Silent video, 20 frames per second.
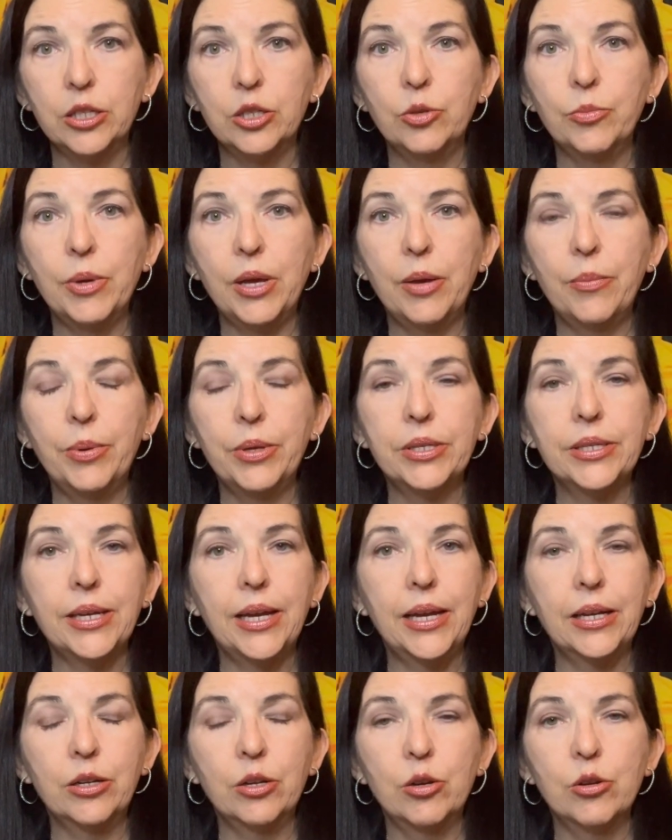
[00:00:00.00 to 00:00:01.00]
You may have been
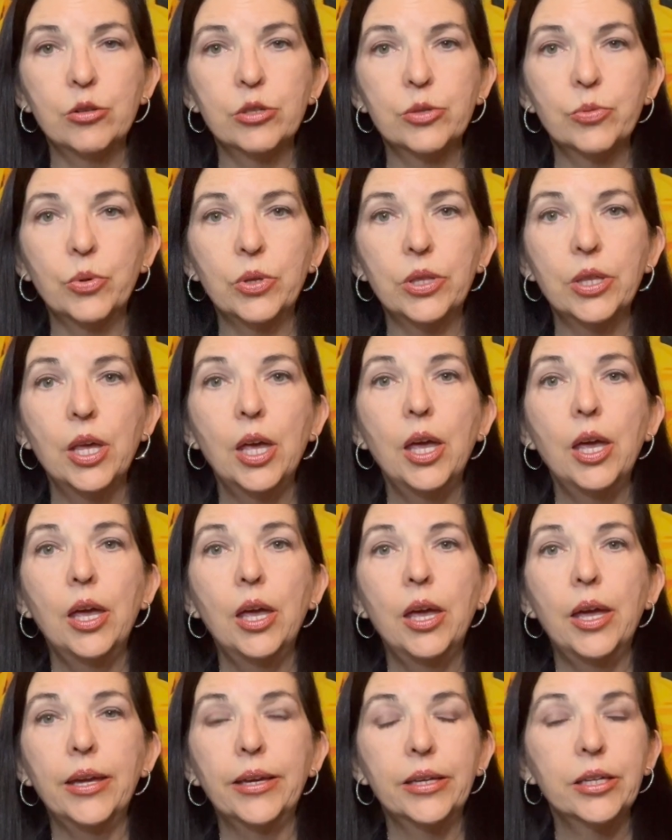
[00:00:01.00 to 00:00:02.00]
diagnosed with
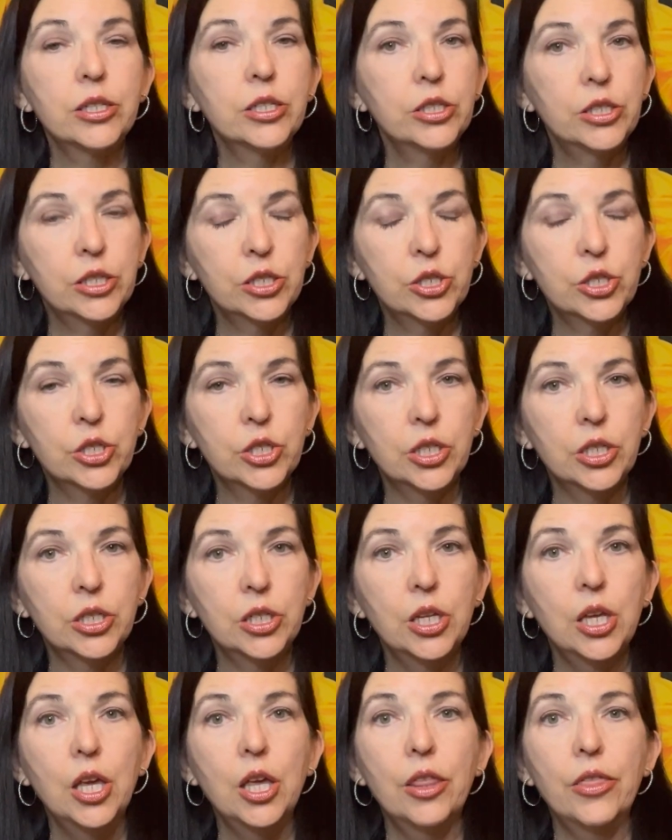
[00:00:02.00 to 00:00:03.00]
a
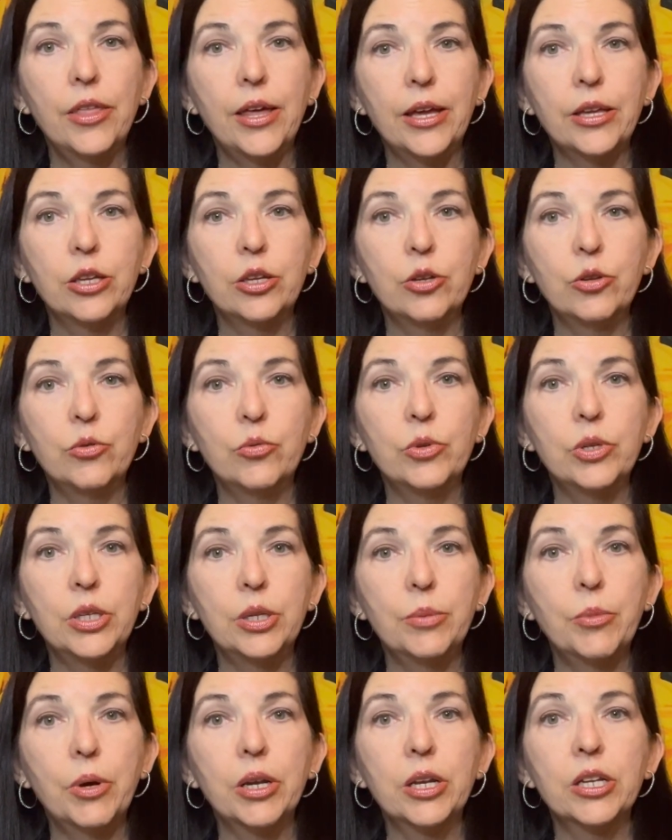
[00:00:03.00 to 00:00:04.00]
condition that you
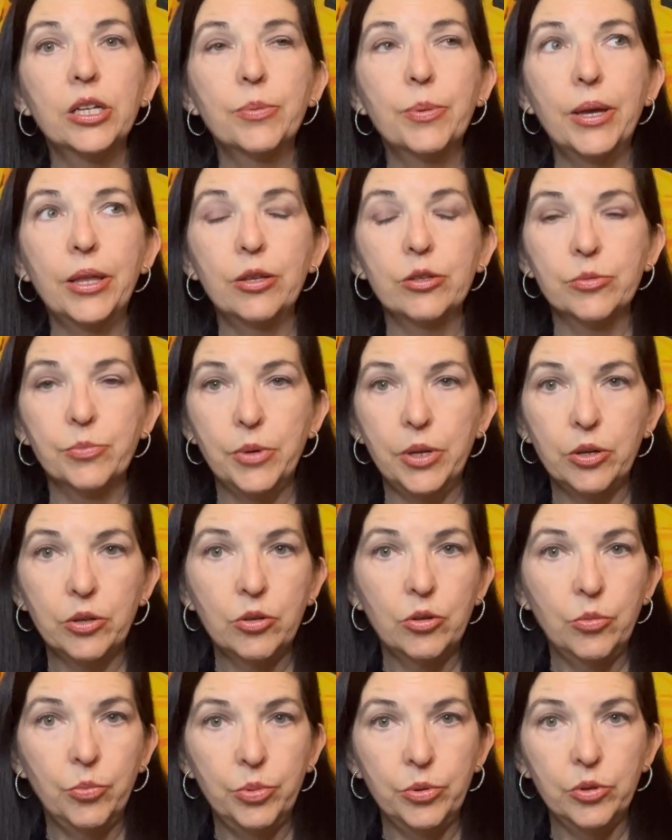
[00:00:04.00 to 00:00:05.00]
need money to pay those
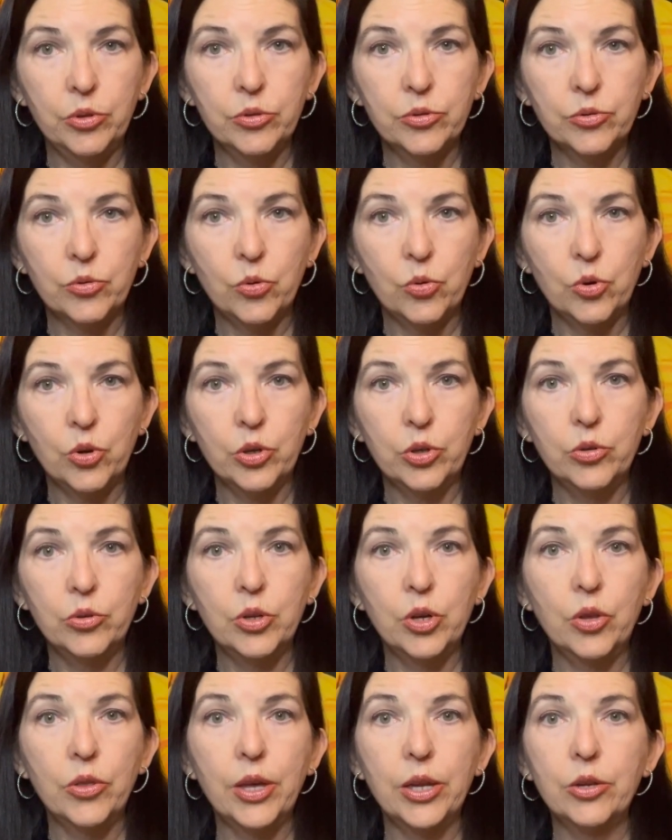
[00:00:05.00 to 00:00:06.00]
medical bills, or you
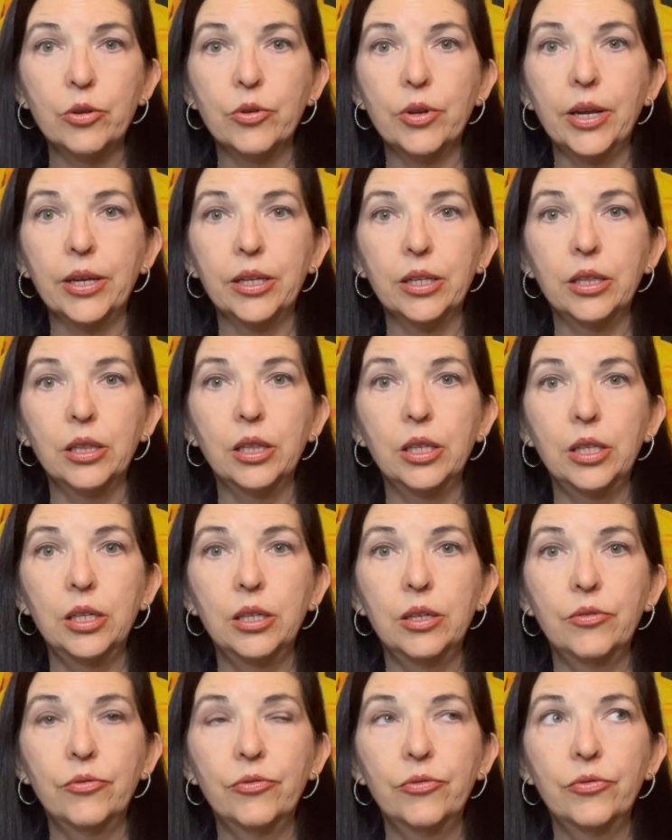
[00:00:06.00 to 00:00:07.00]
know that you're not going to
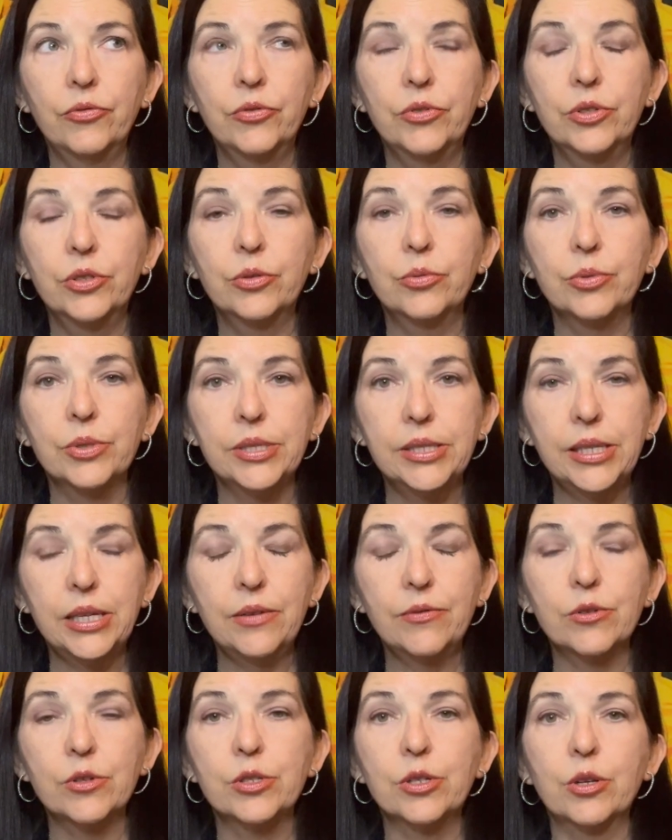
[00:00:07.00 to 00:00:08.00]
live to
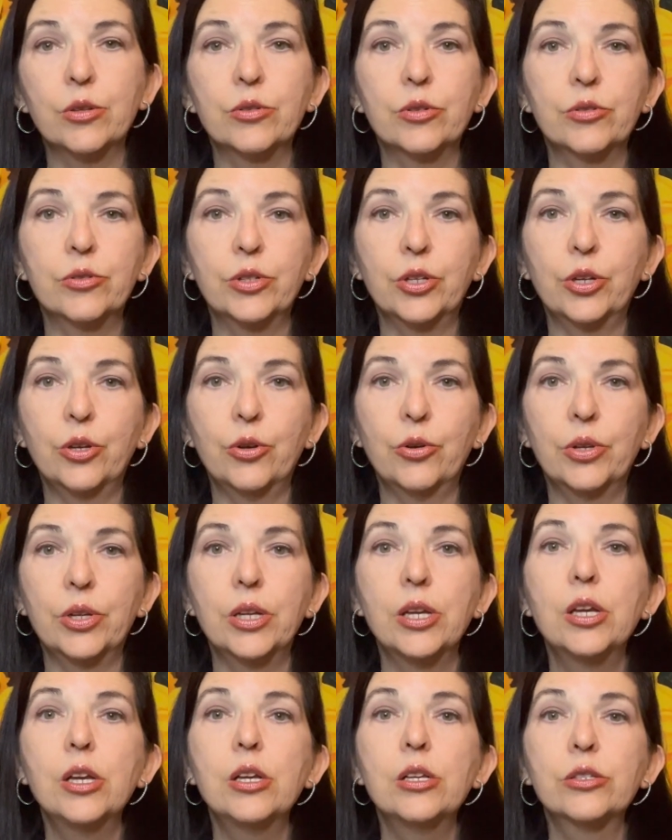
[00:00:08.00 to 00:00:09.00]
receive your Social Security,
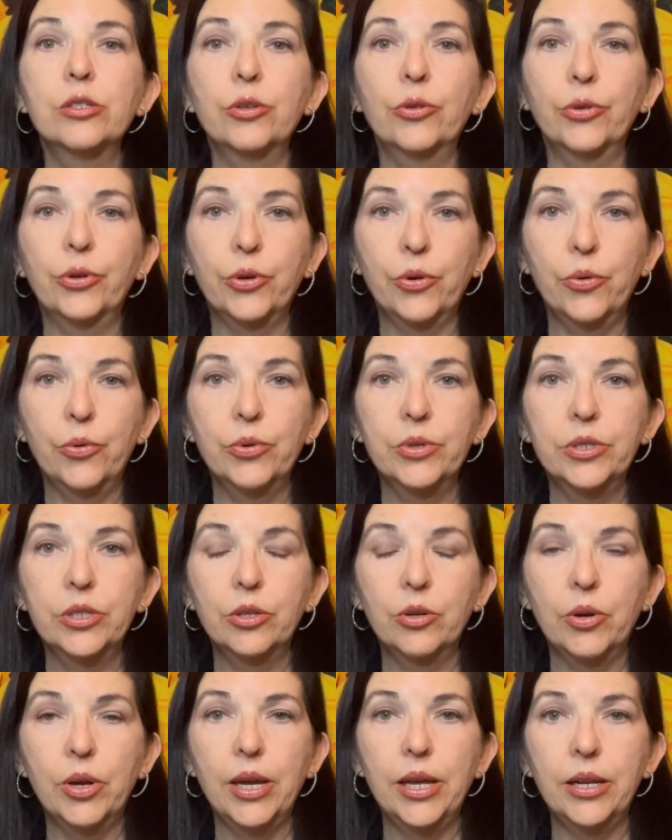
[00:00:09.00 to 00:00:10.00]
so you're going to
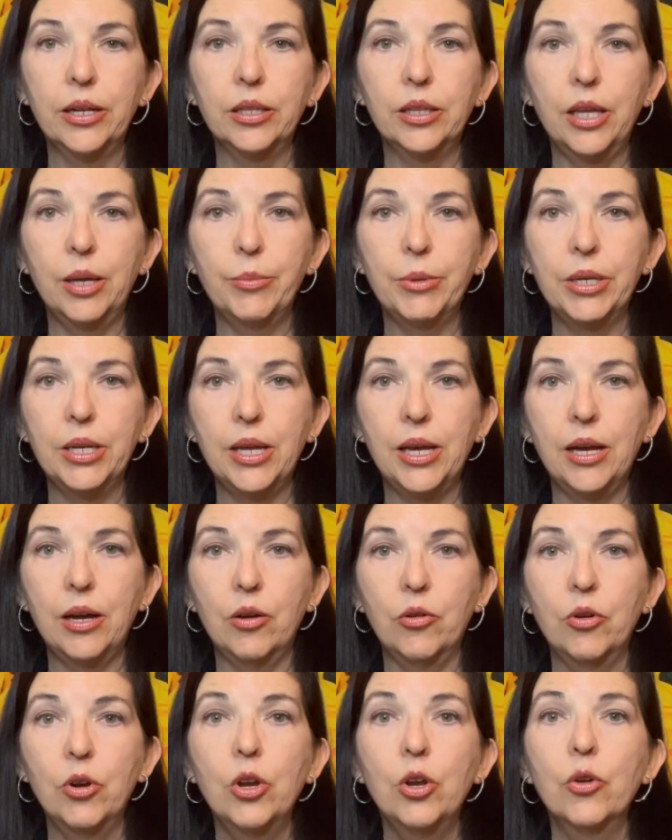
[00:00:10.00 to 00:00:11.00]
go ahead and claim it
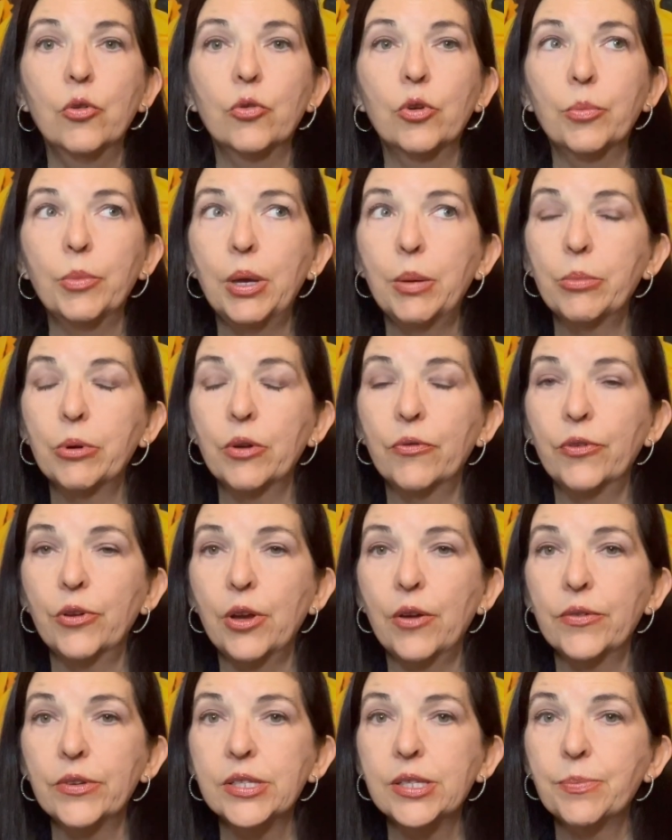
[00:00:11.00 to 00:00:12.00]
now. Remember, if you
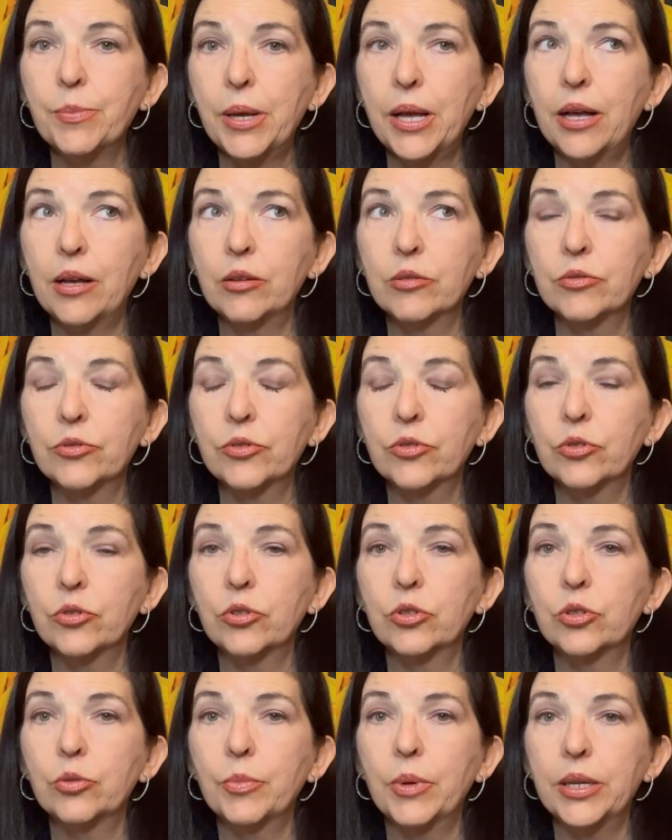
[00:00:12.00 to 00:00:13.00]
have a spouse,
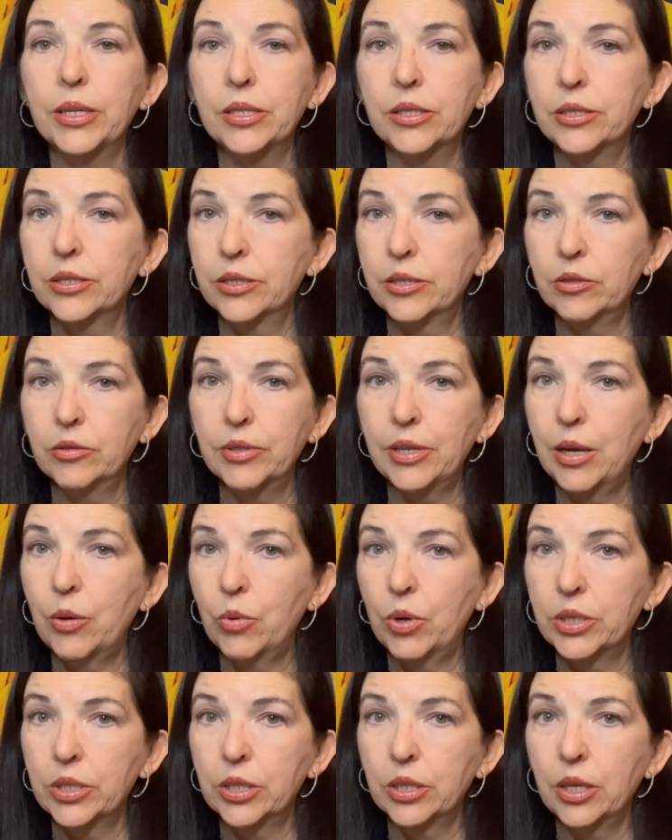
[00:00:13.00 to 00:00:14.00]
you may still not
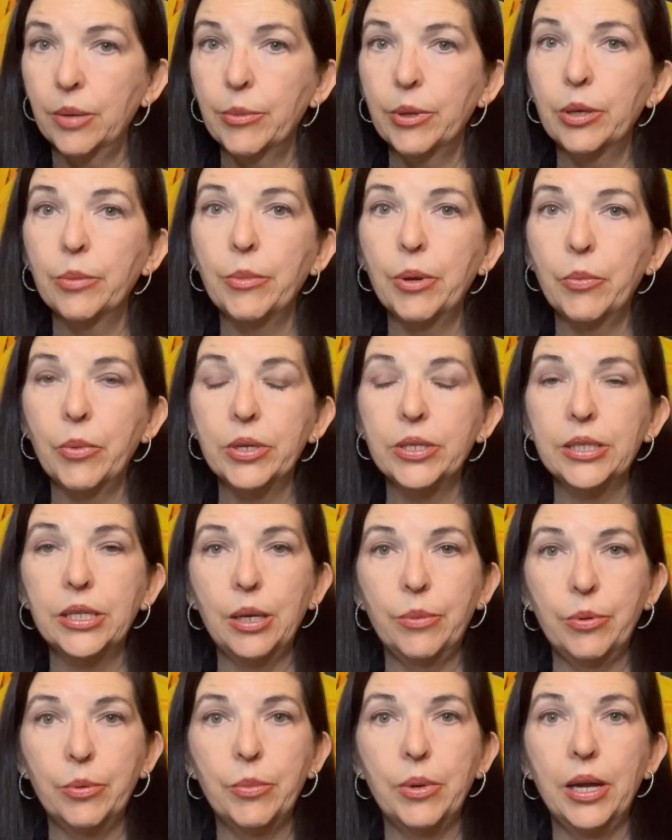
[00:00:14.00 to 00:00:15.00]
want to claim it. You may want to
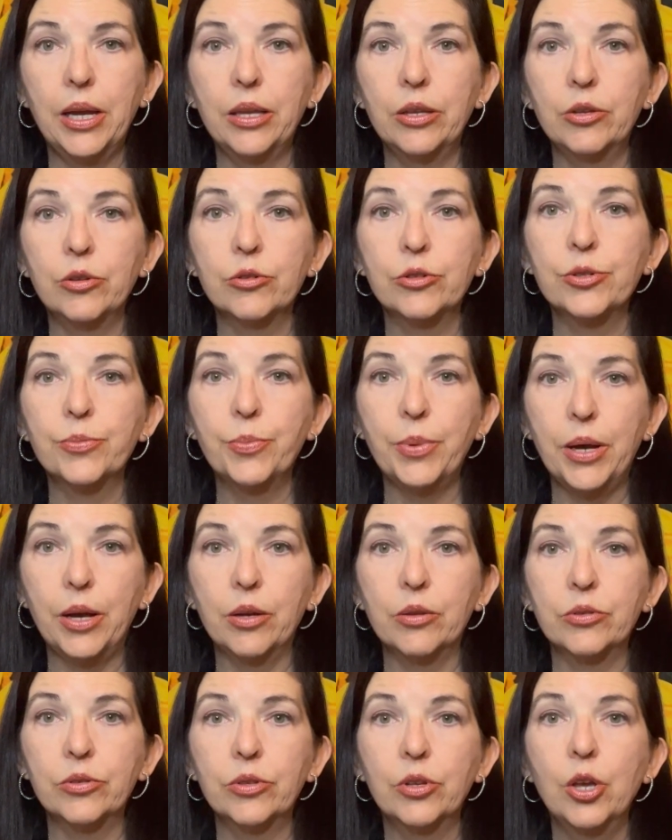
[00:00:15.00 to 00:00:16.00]
keep in mind your
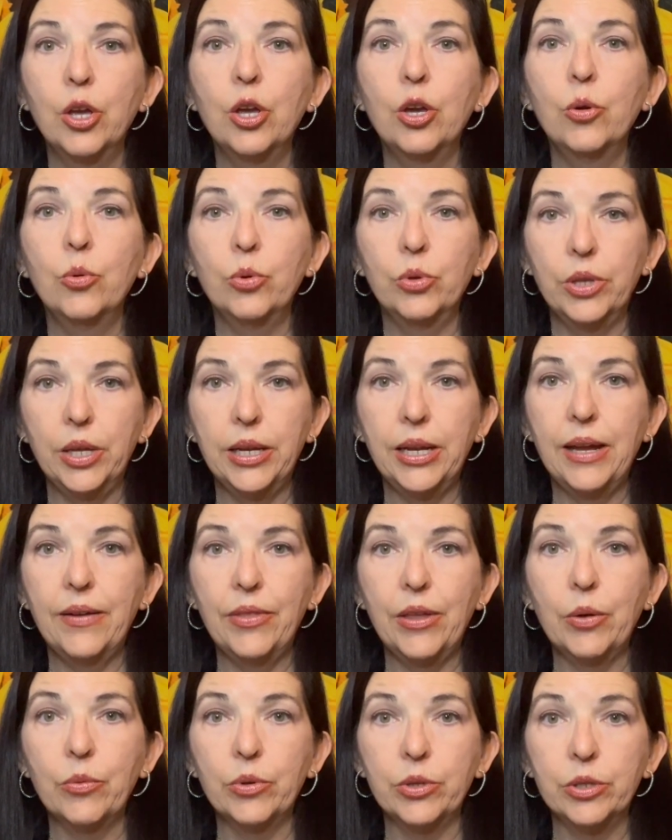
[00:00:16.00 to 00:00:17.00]
spouse, who will then have
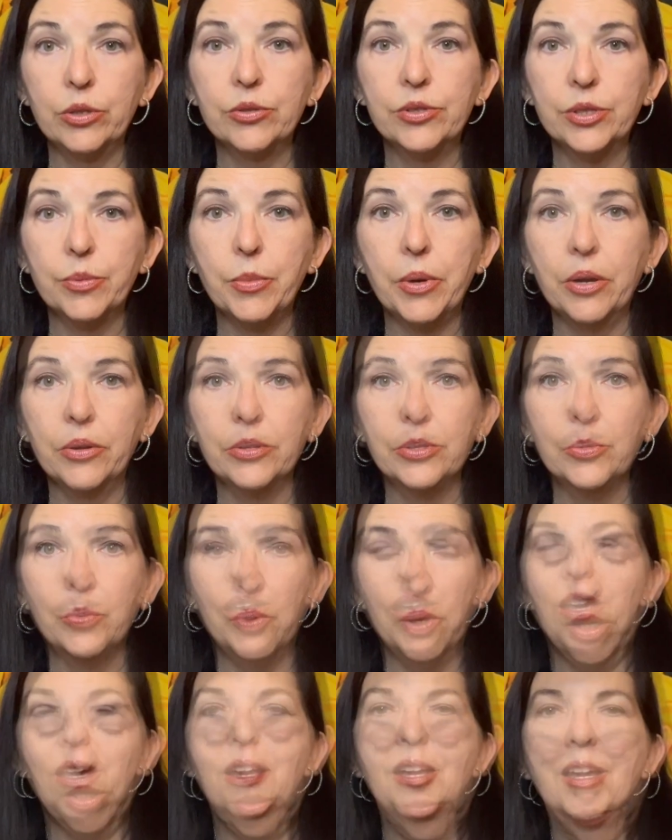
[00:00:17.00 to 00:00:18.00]
that reduced amount as
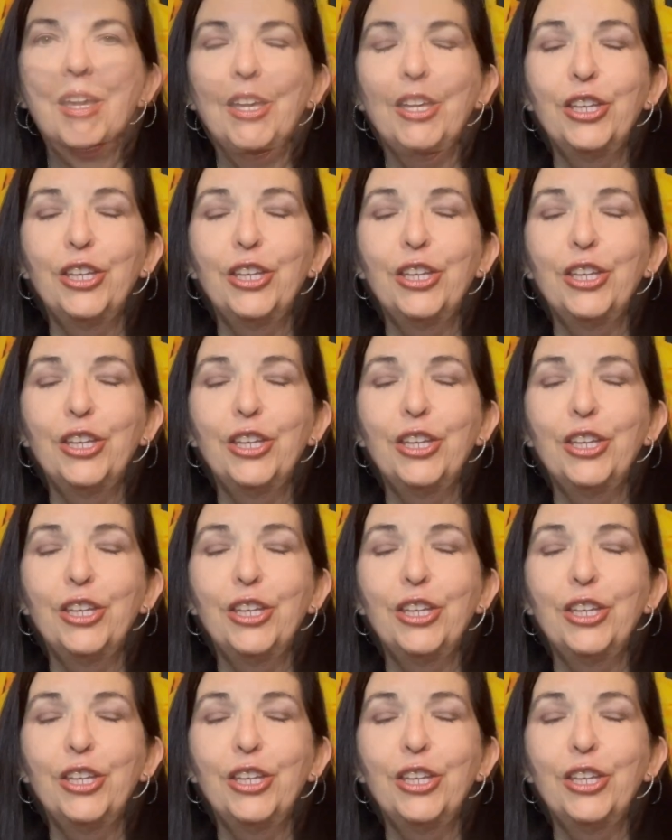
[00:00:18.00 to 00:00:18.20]
well.